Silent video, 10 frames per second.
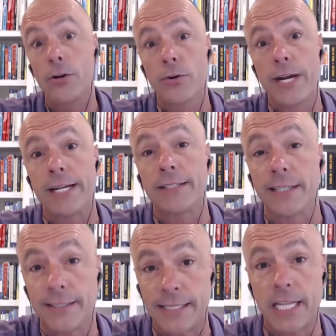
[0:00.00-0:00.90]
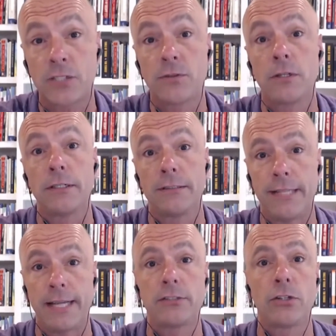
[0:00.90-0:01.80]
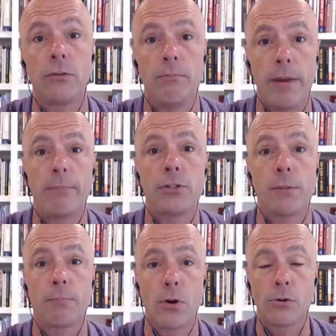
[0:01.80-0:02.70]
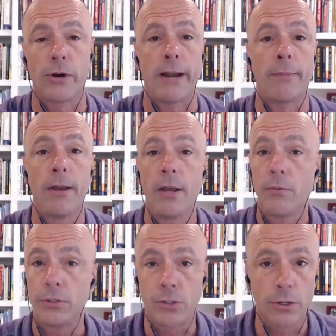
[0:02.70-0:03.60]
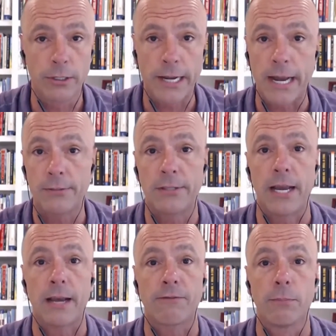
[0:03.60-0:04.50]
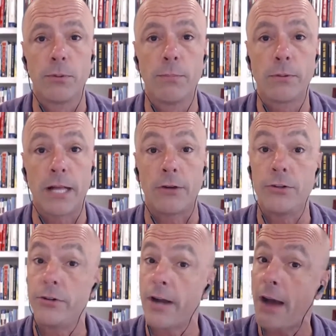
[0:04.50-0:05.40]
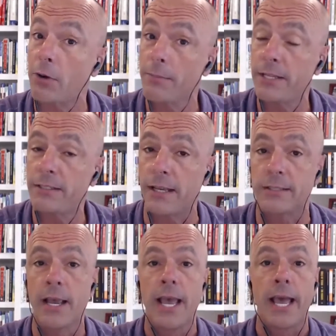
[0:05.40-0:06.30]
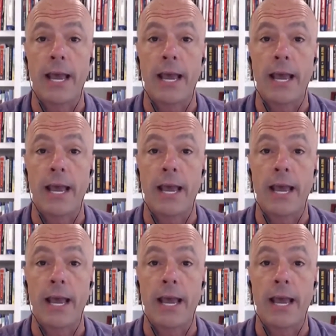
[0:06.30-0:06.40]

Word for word: how to create a successful dental membership program with Jordon Comstock from Boom Cloud. You do not want to miss this.